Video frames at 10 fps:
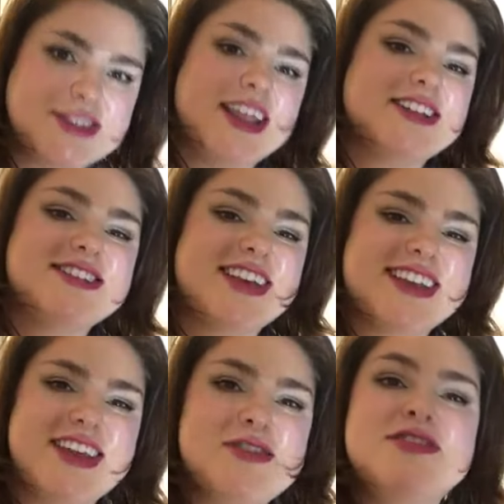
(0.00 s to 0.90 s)
That's like
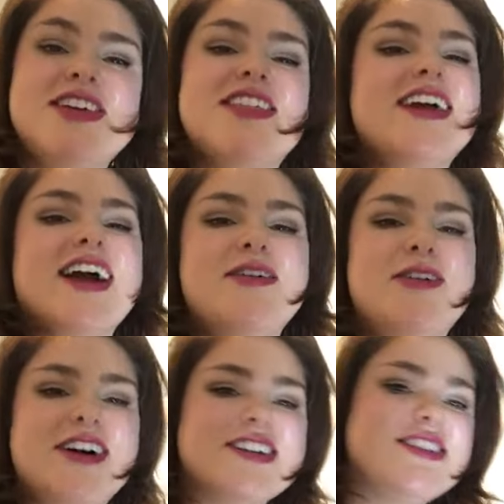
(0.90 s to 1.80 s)
the only thing I
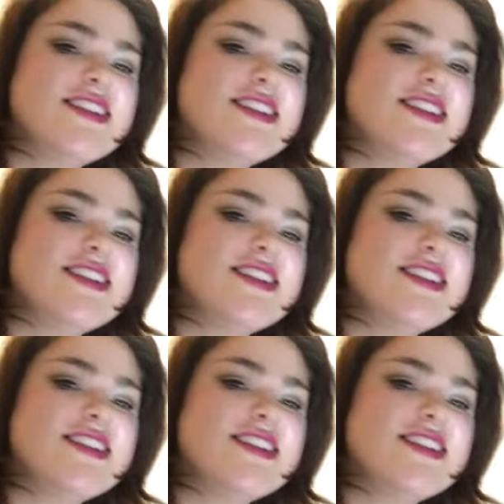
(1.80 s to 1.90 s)
want.